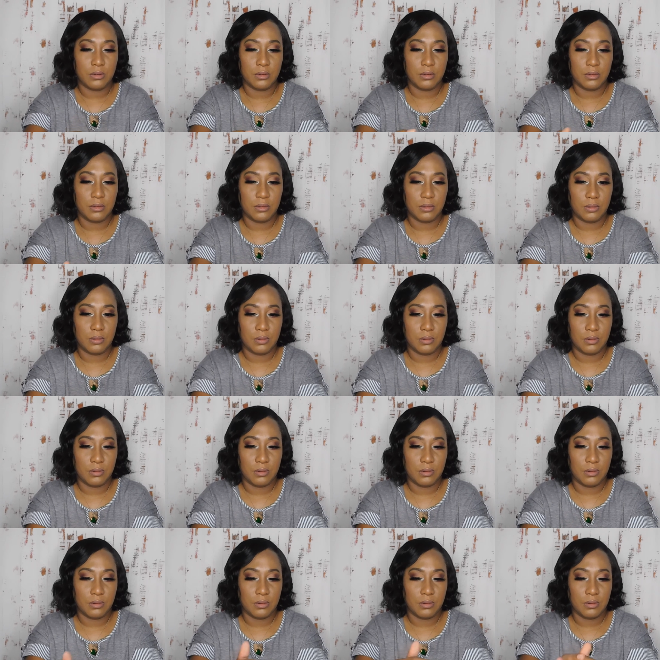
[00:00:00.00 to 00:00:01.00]

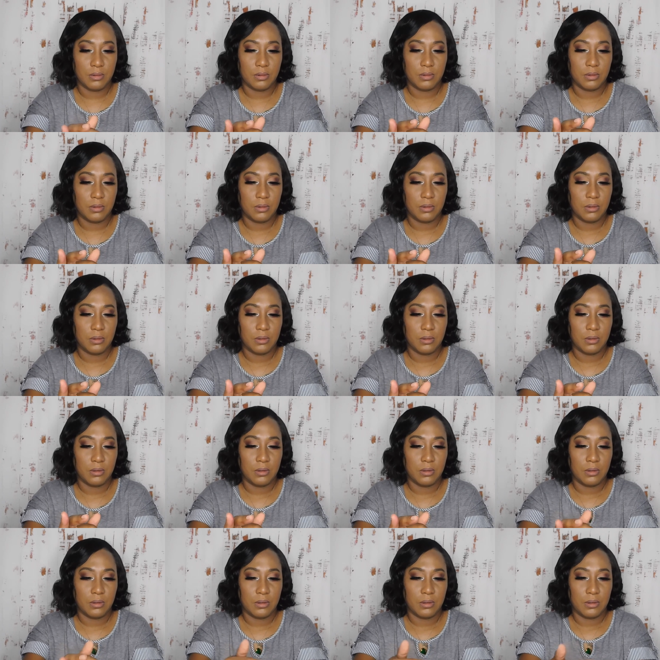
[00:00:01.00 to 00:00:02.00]

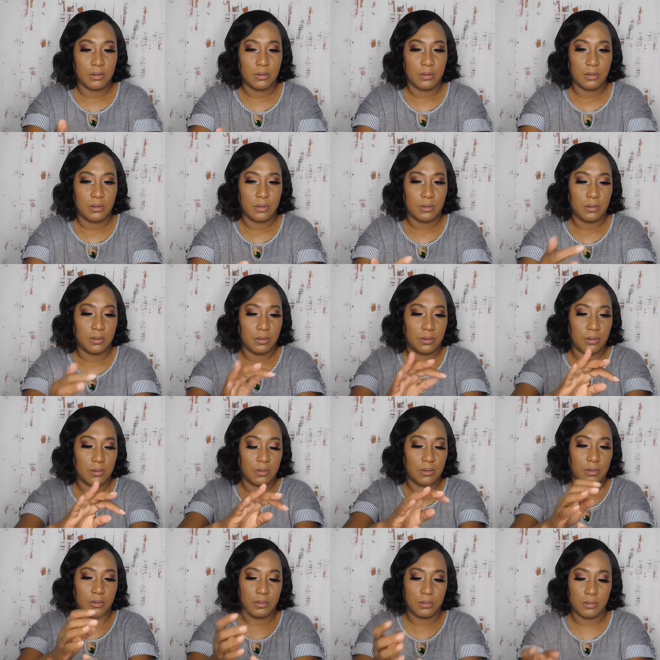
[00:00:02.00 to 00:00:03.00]

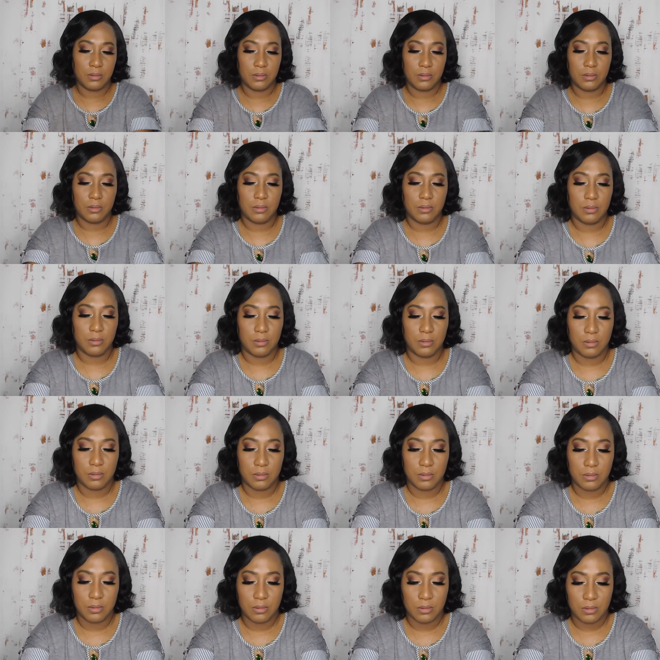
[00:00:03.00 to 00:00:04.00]

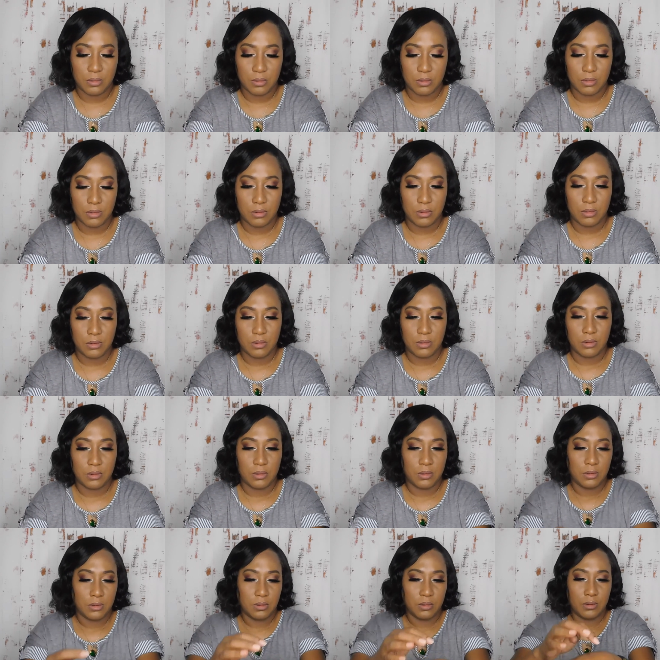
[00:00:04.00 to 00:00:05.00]

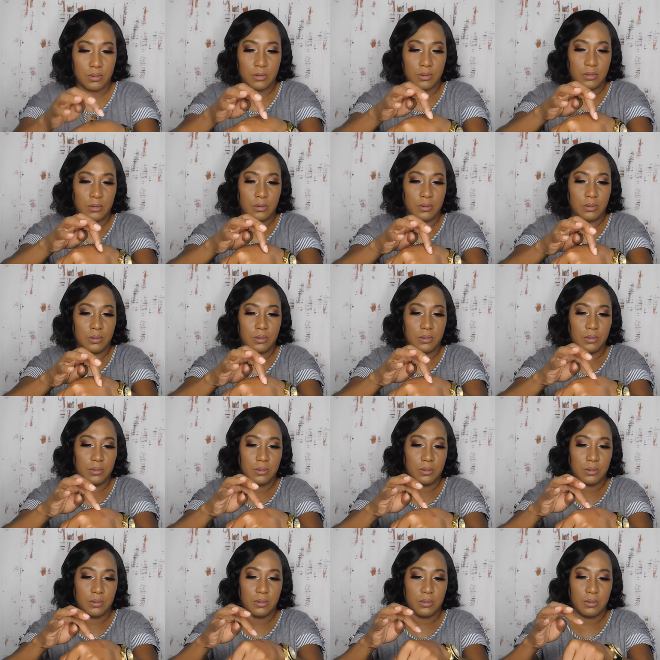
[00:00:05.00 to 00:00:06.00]

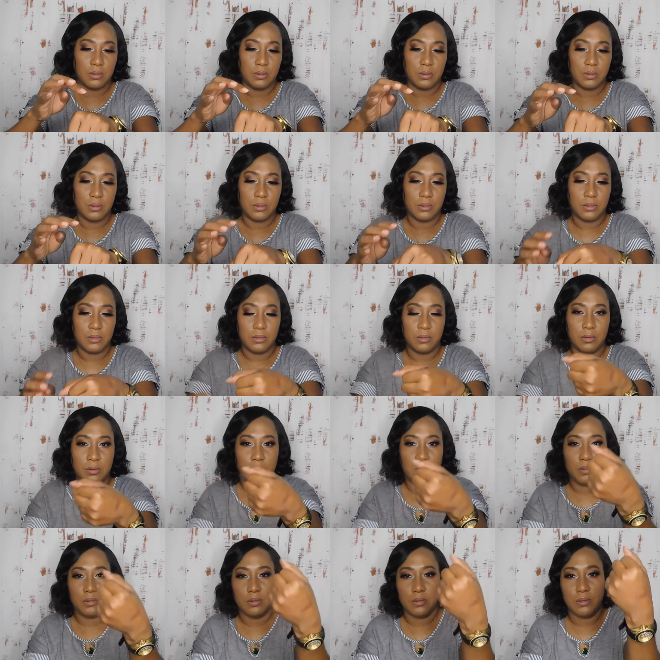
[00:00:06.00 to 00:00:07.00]

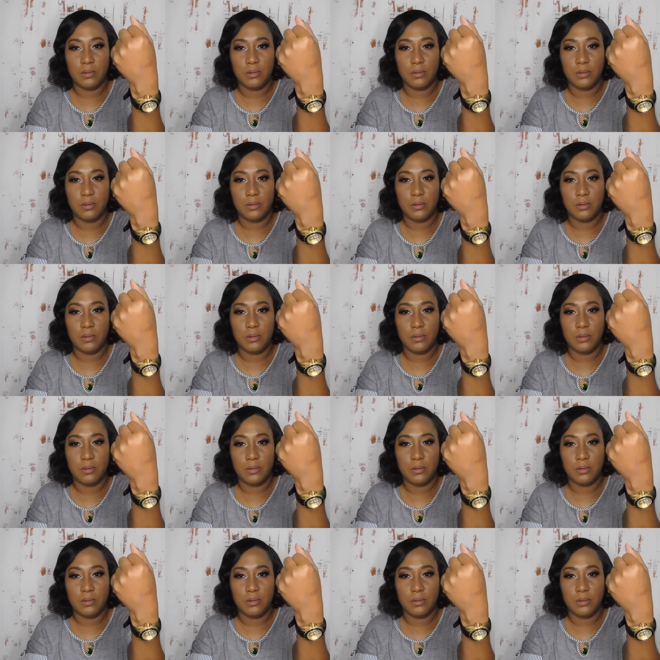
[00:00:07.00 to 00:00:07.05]
[no speech]